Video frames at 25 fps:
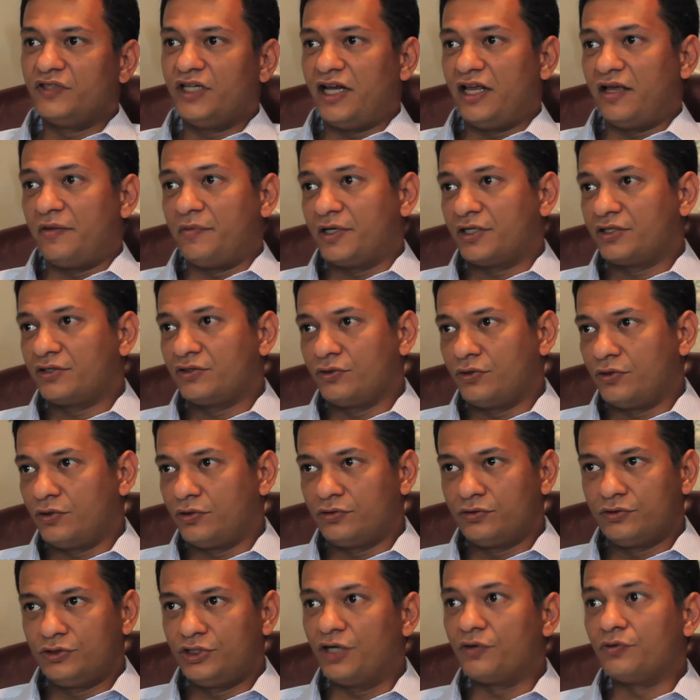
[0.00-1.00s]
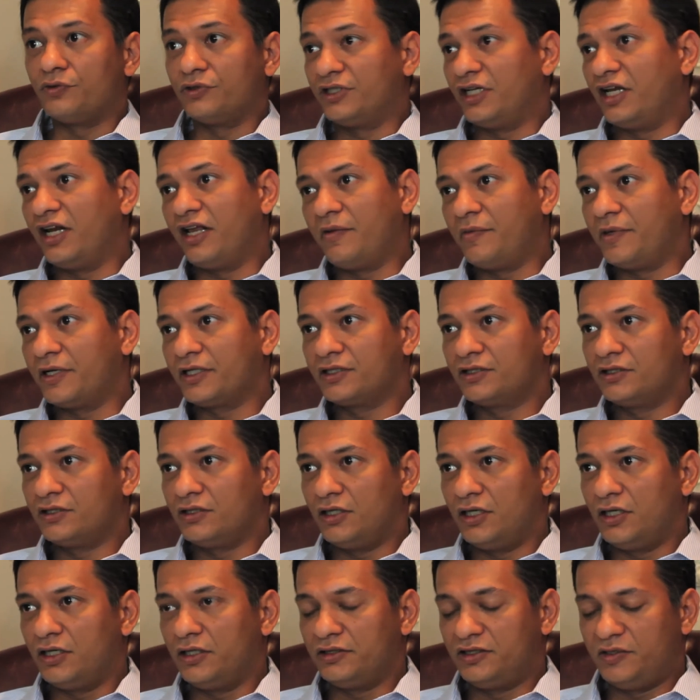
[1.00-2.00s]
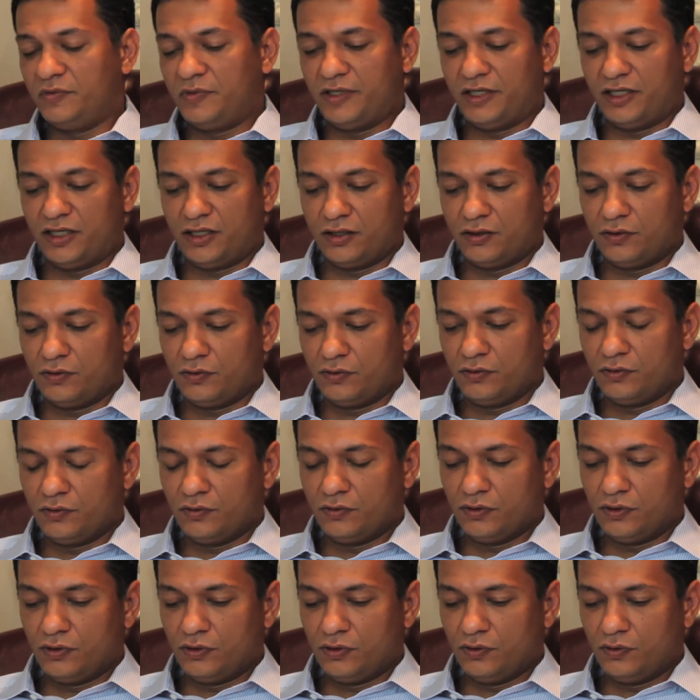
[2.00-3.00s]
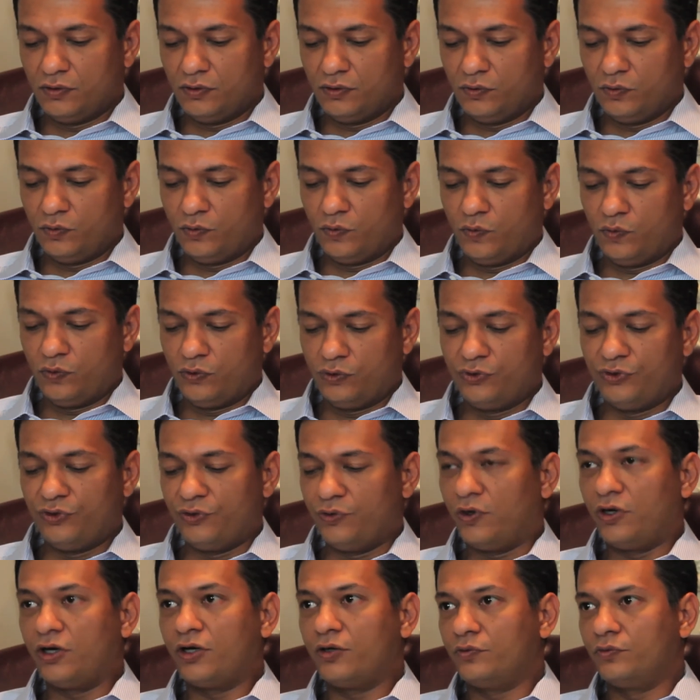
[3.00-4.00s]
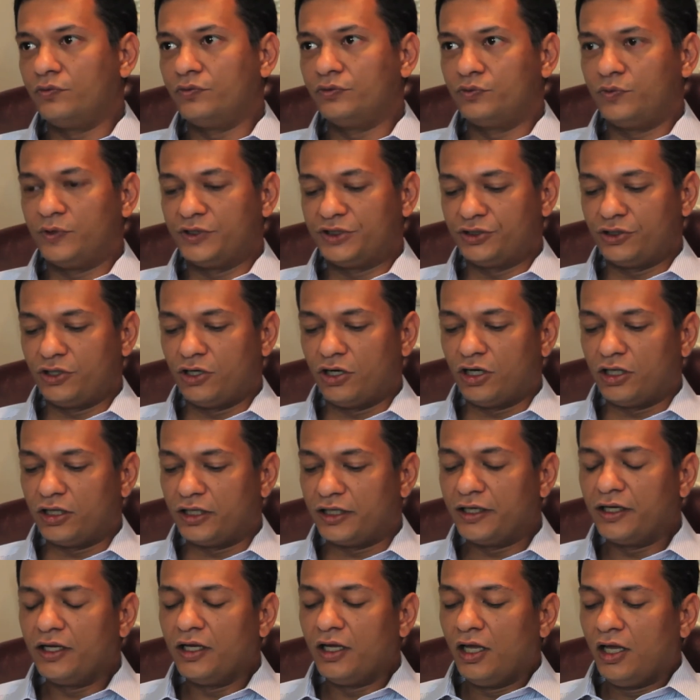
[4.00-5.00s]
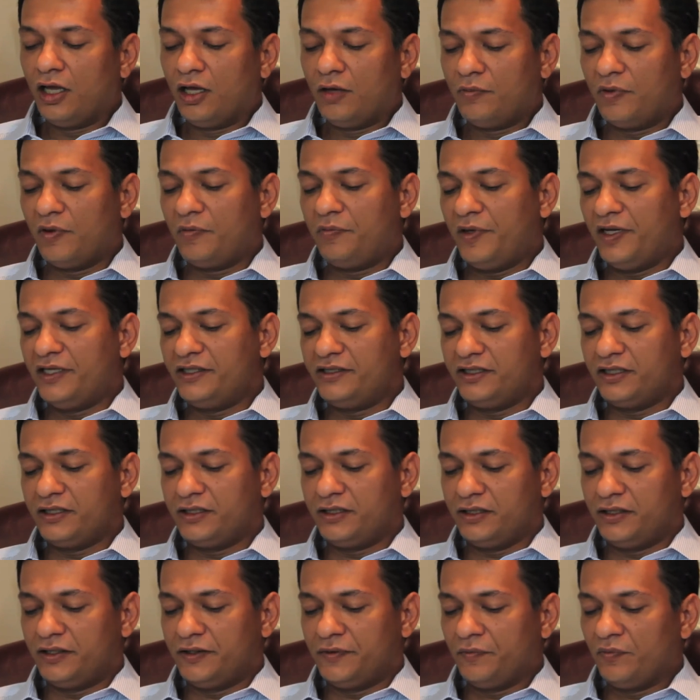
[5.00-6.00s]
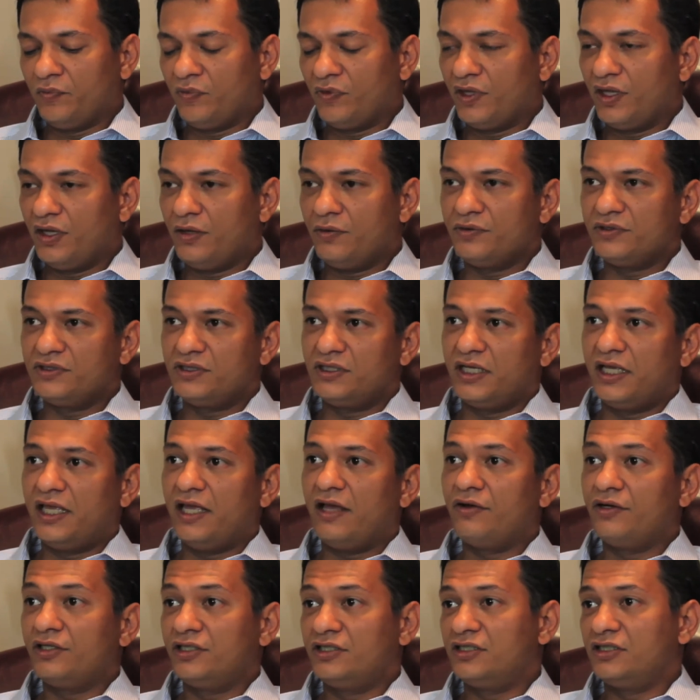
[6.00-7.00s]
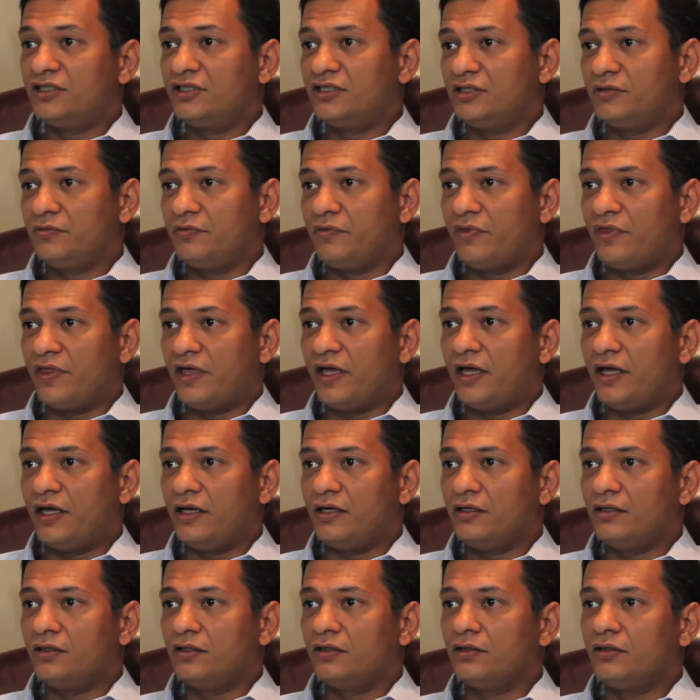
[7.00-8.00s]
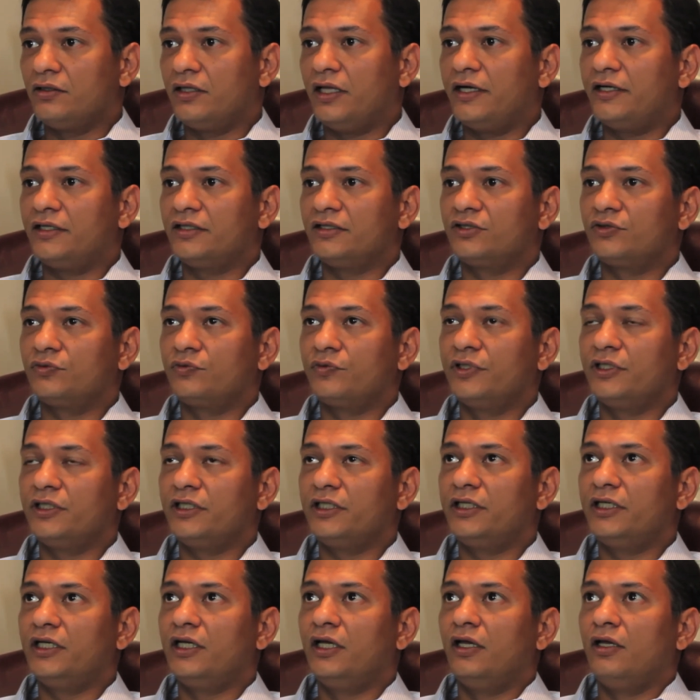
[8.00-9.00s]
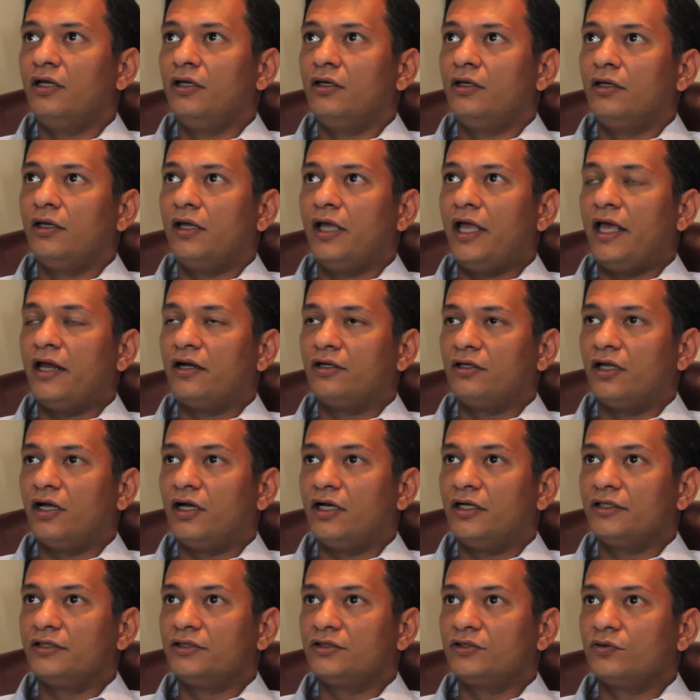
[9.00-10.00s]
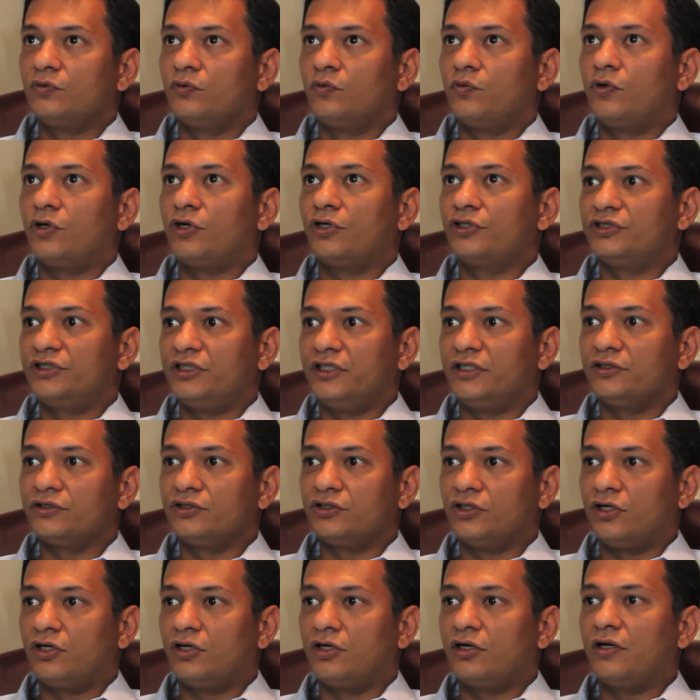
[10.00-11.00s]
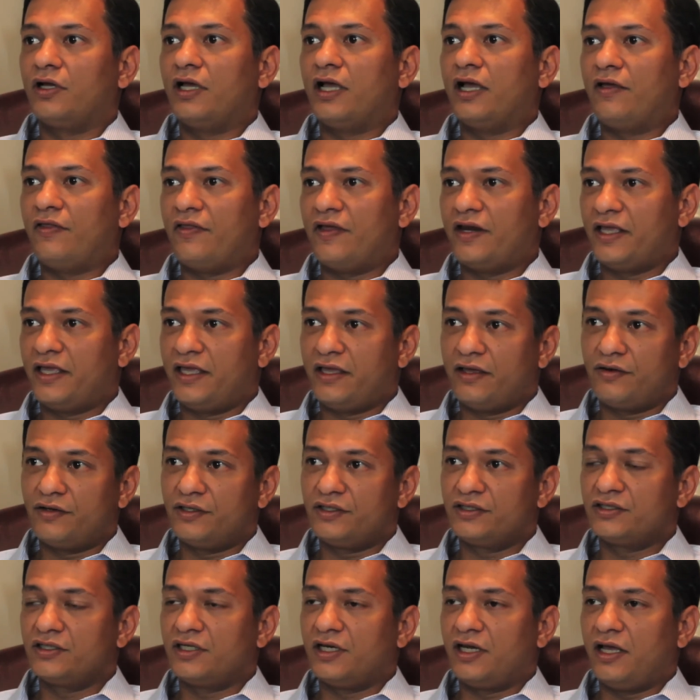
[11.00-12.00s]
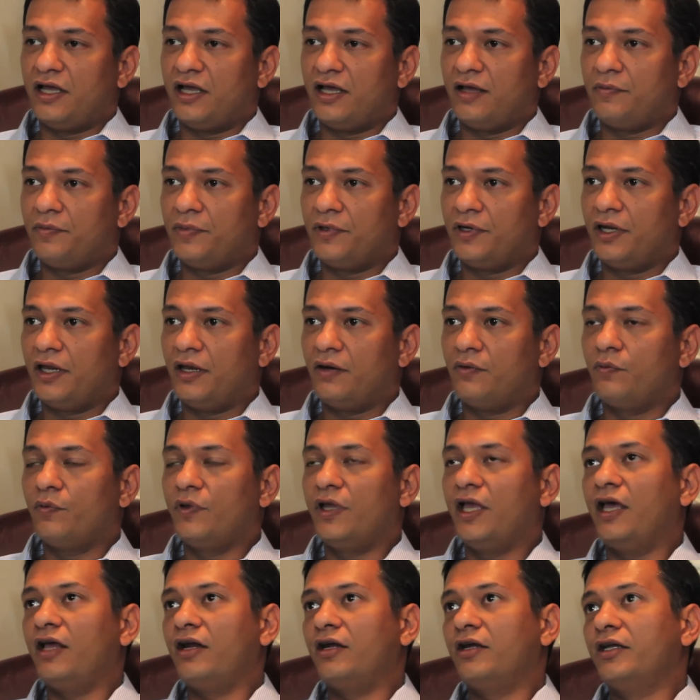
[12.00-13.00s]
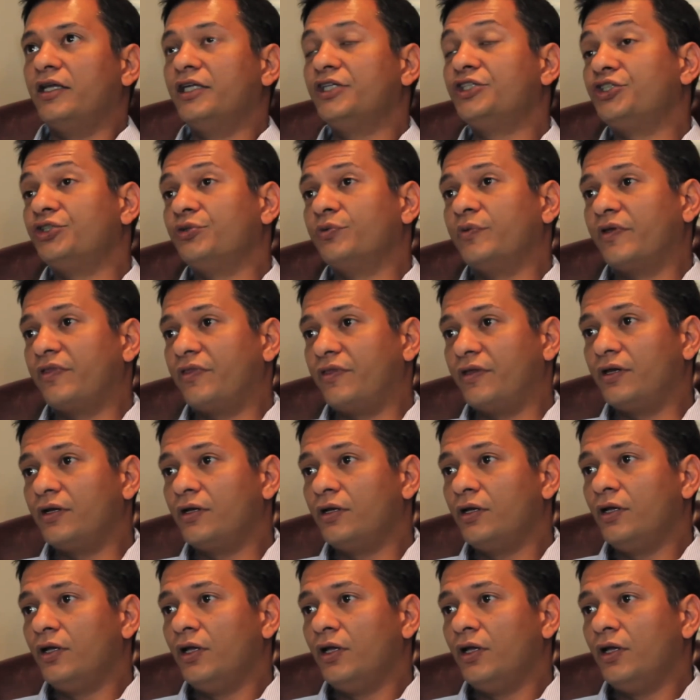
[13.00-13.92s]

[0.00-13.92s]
Dynamics, or General Dynamics, depending on who you are, what you call it. But basically, it was an accounting system that let us really analyze what our sales are, how that accounting is going to happen. And we had an issue with it.